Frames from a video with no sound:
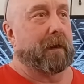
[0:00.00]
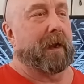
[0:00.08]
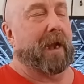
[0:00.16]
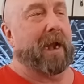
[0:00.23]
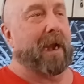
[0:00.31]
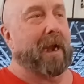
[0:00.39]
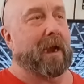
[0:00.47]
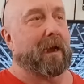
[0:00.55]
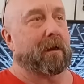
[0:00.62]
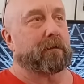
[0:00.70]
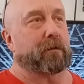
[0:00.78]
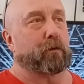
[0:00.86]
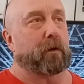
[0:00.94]

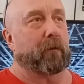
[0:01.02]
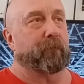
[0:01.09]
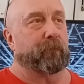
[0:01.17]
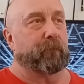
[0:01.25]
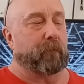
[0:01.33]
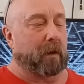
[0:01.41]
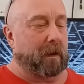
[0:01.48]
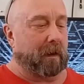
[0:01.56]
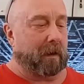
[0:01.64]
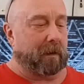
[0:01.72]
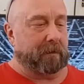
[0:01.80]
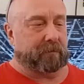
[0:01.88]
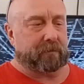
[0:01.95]
and you can,
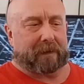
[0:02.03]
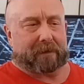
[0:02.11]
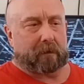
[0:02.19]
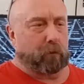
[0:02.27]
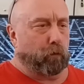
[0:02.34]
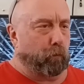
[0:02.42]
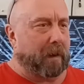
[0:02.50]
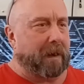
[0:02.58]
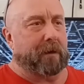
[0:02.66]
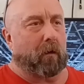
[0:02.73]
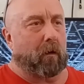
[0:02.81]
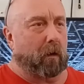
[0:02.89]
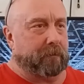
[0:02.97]
it's like a little
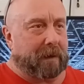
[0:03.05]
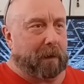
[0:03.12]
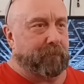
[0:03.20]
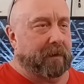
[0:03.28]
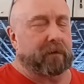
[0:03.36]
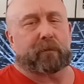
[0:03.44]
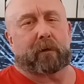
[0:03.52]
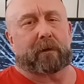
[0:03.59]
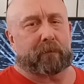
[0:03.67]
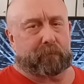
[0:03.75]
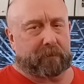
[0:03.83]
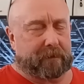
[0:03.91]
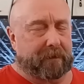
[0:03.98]
radar type thing. It
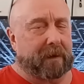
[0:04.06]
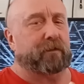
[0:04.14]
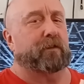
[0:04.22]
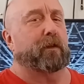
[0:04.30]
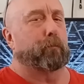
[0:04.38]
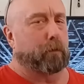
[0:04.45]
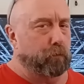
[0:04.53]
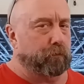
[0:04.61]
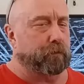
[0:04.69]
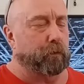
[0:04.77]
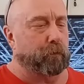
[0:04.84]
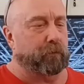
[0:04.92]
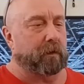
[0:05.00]
connects to the
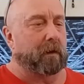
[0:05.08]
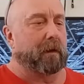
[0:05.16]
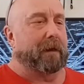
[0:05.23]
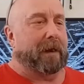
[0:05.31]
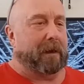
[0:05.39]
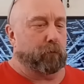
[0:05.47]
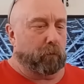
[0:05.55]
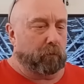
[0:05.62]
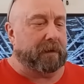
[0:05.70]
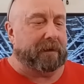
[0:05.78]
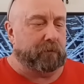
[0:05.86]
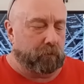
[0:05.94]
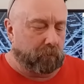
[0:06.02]
Bluetooth, and it'll
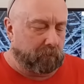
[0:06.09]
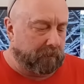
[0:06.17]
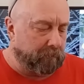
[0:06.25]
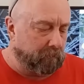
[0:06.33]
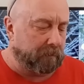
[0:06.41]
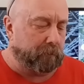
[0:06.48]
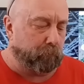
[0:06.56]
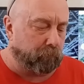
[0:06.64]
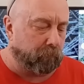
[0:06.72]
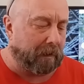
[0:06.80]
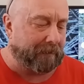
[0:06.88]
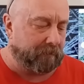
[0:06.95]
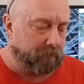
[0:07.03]
lead you literally
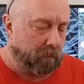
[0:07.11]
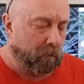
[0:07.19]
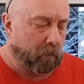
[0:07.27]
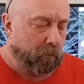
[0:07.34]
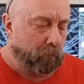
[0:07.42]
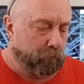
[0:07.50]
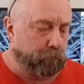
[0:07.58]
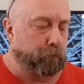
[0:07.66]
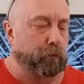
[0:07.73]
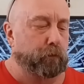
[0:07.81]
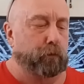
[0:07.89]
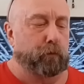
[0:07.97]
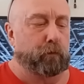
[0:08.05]
right
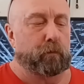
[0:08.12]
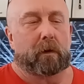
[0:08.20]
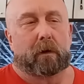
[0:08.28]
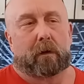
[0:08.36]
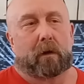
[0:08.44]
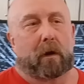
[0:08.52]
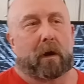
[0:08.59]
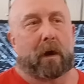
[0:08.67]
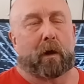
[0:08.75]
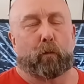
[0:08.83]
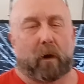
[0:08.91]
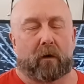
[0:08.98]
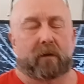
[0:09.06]
to
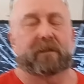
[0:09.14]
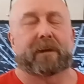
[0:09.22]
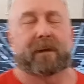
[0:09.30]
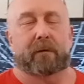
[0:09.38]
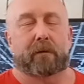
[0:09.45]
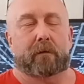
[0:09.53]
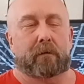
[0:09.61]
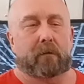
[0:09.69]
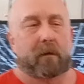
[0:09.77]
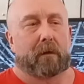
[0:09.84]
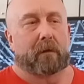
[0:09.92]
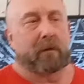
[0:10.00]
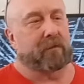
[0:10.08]
where it's hidden.
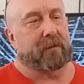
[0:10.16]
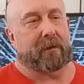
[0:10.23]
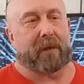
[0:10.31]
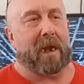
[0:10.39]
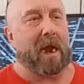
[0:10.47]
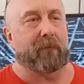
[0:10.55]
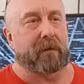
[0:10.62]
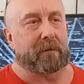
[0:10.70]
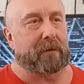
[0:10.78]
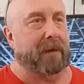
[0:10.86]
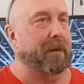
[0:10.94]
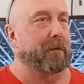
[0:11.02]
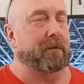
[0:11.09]
Let's say they have it
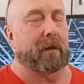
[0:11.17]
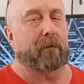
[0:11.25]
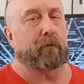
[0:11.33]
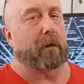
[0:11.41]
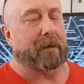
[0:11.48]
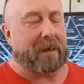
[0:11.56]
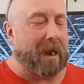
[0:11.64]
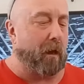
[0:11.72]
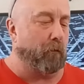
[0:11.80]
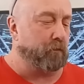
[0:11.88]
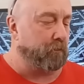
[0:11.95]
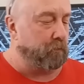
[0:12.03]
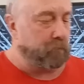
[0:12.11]
hidden under a
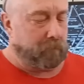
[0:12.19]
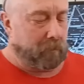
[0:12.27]
couch.